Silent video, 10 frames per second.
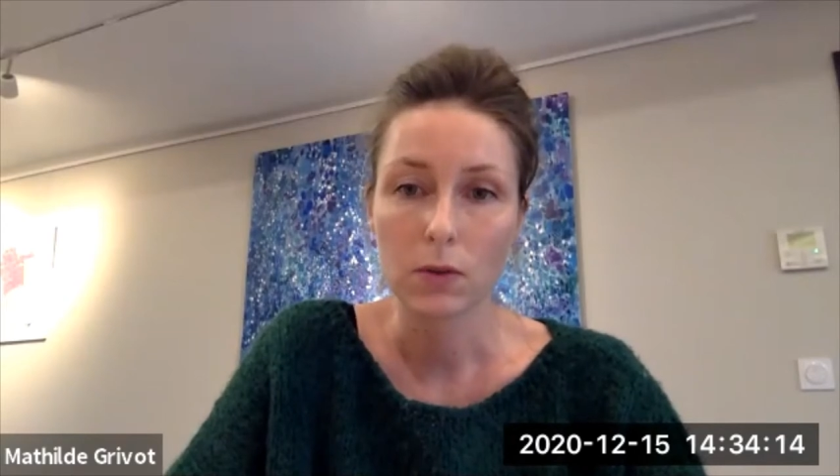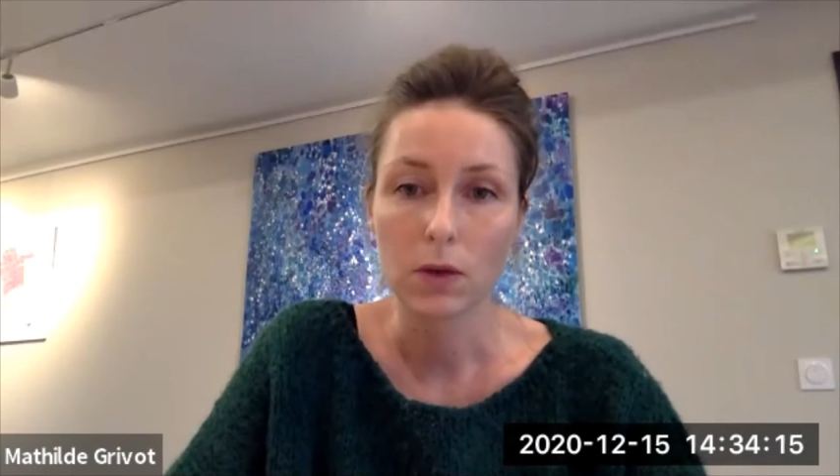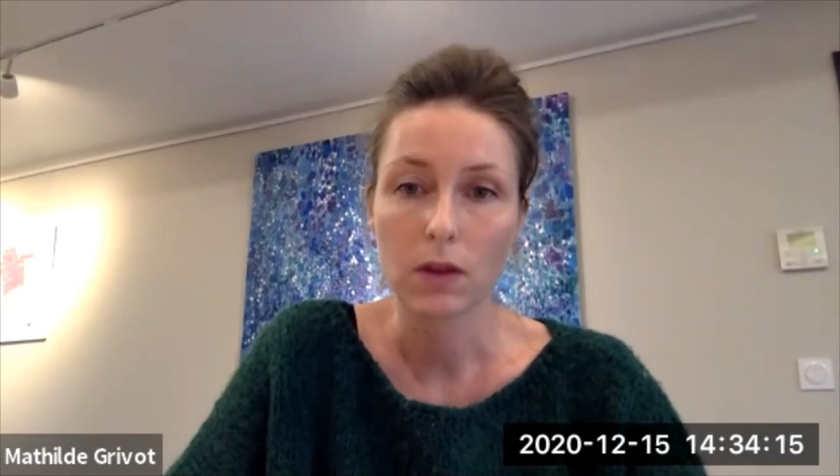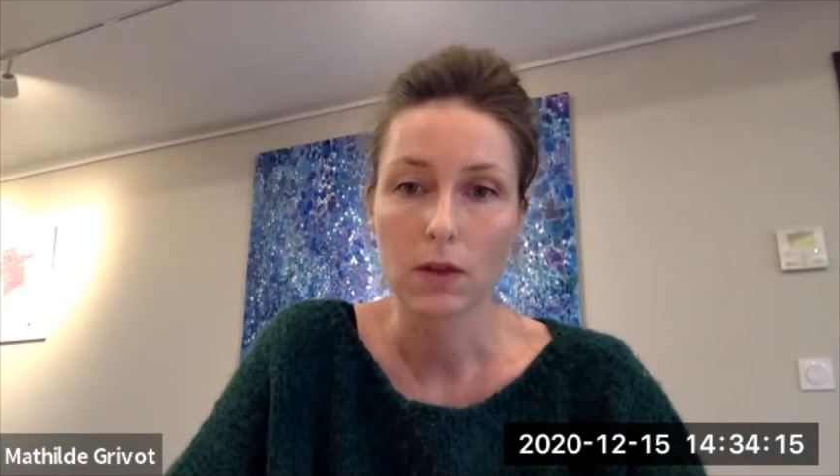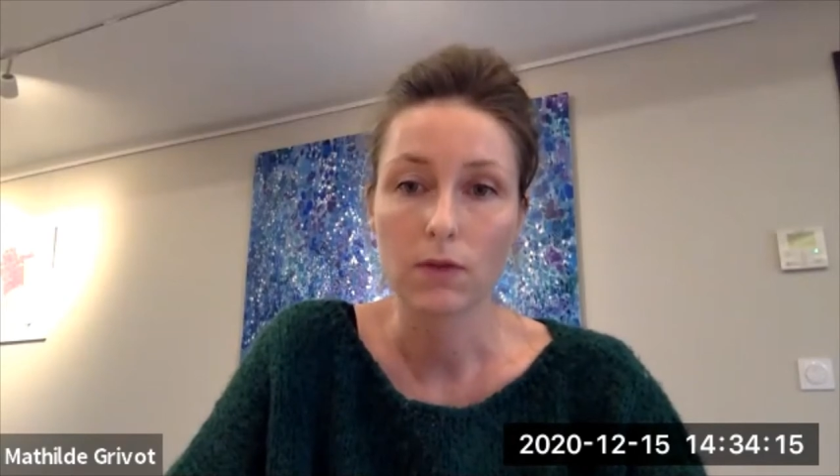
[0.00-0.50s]

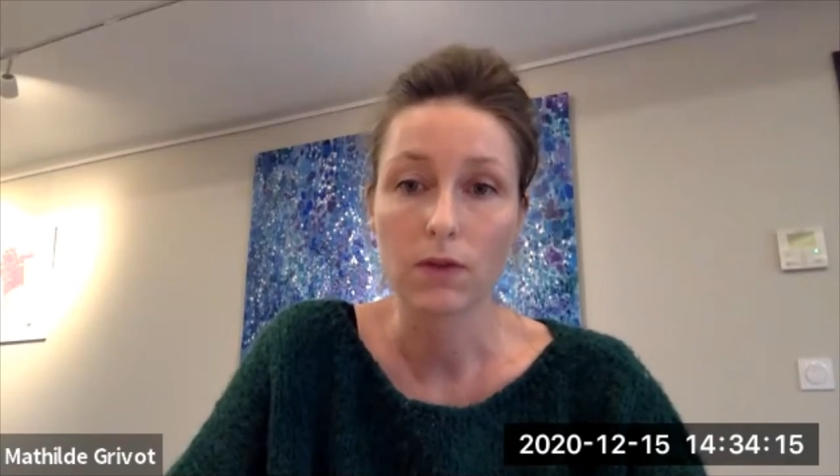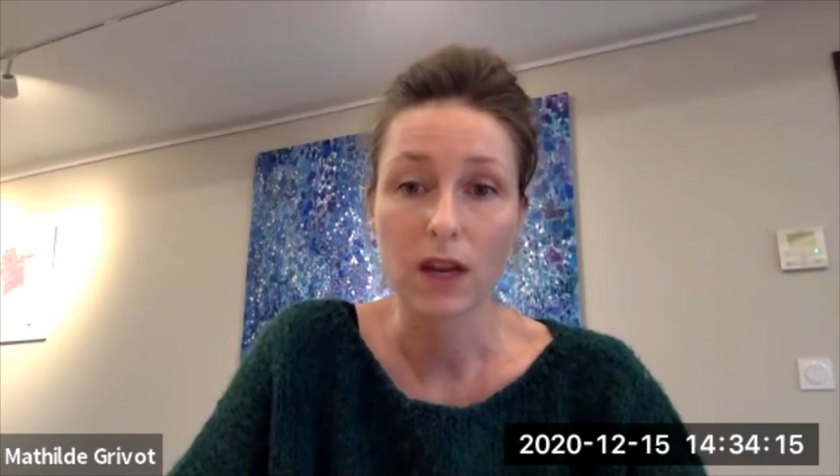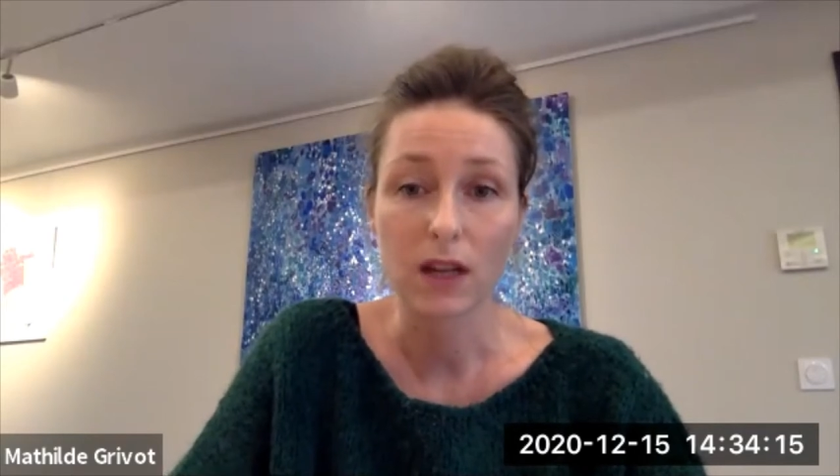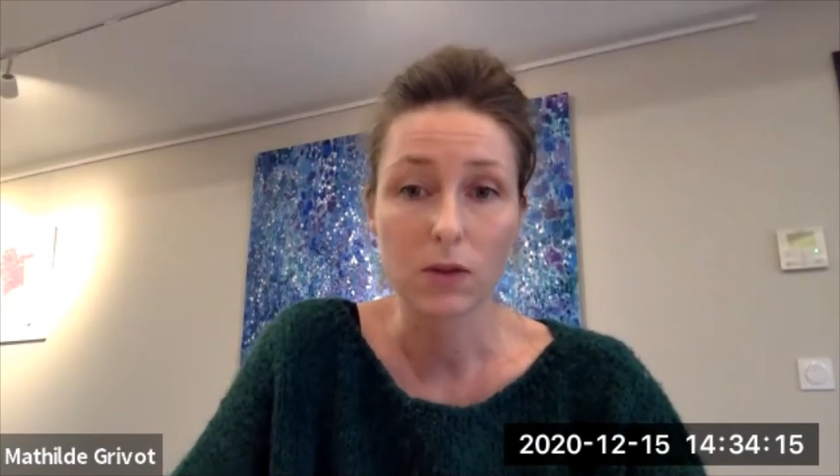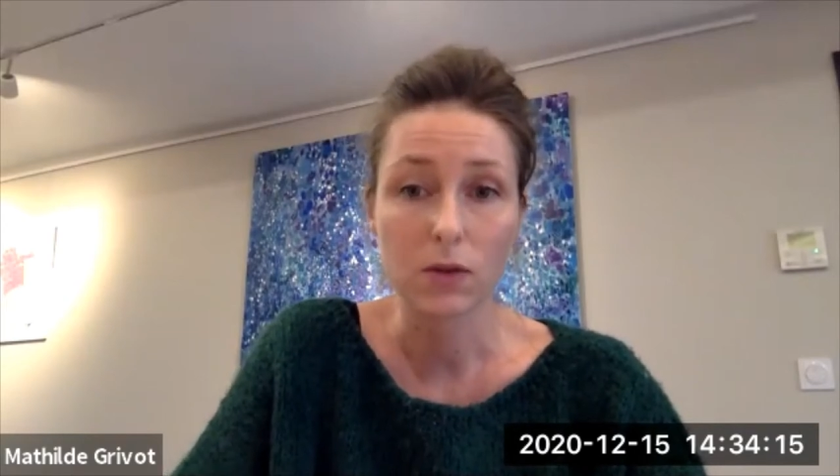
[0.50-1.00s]
when the
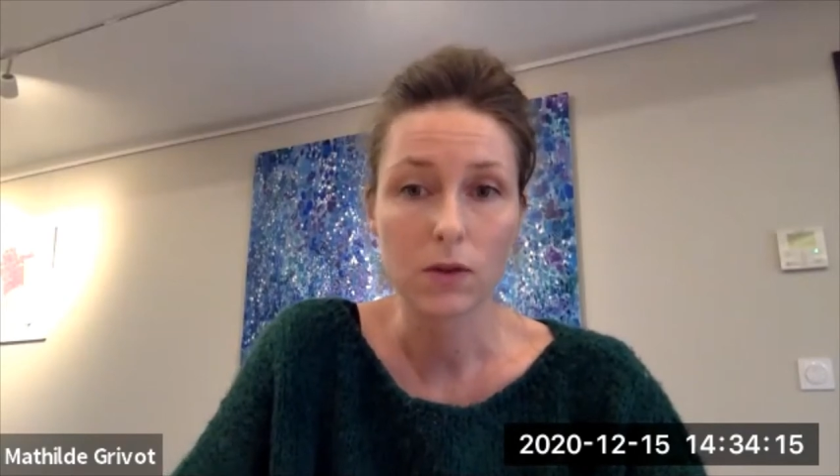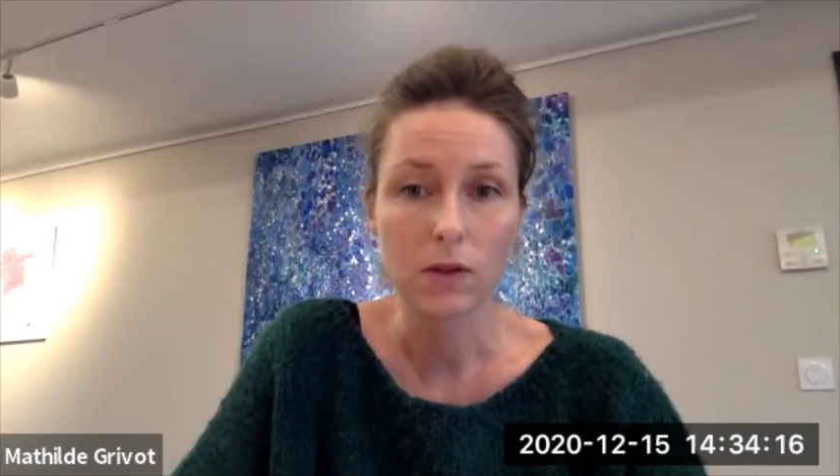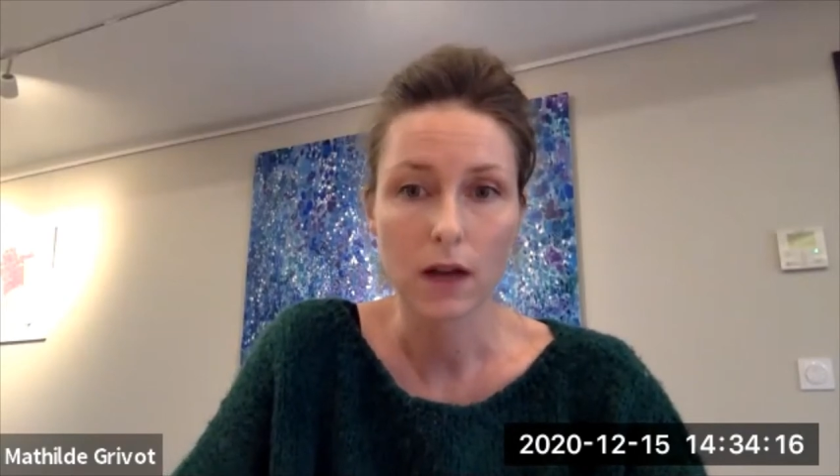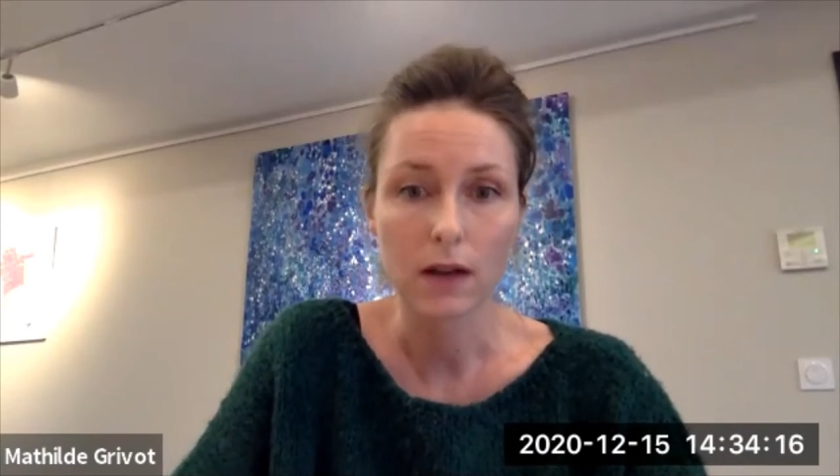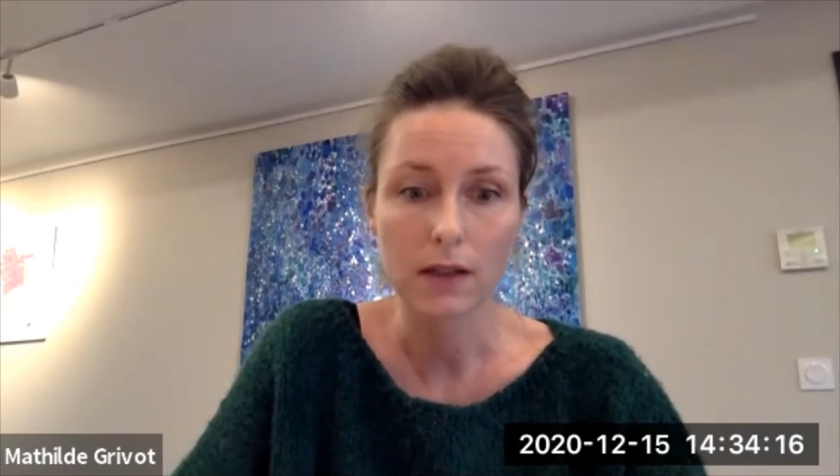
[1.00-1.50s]
veraison
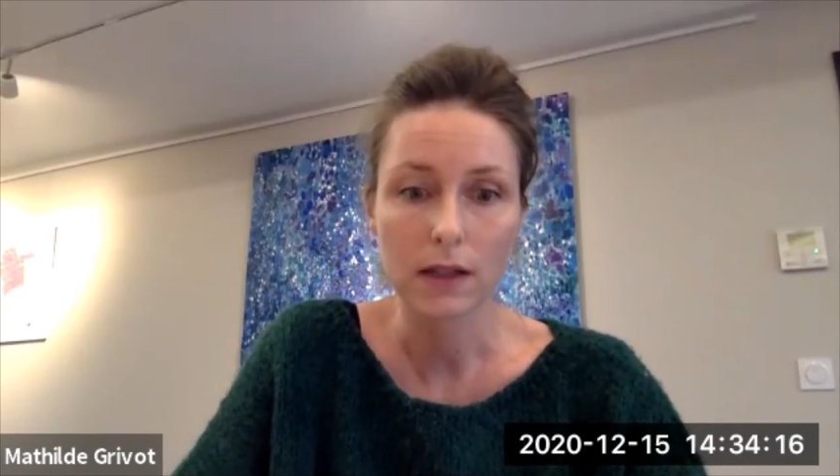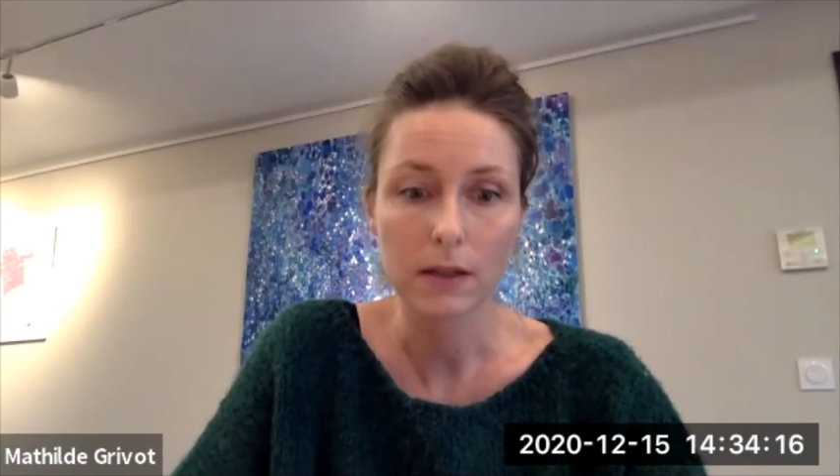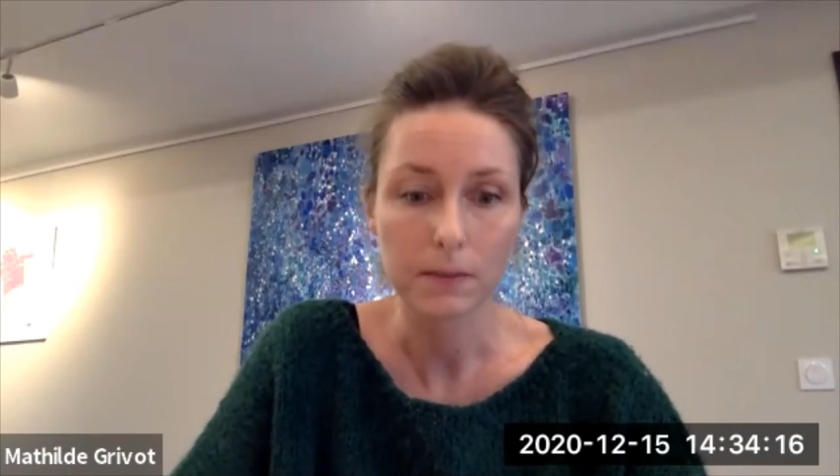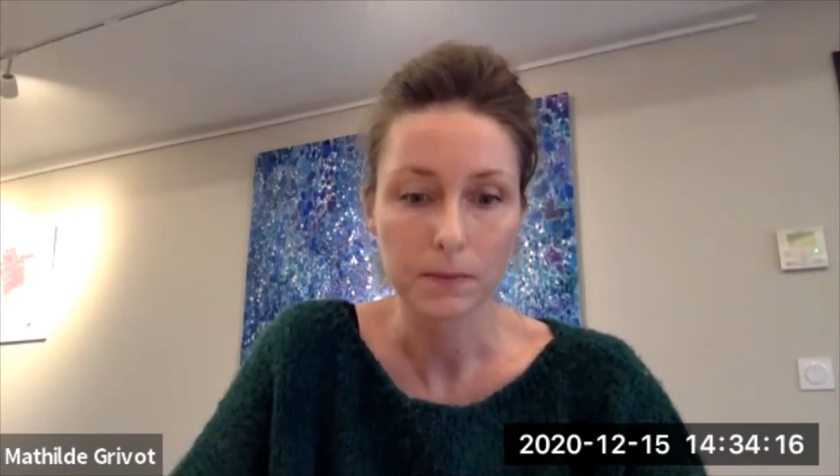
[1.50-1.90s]
started,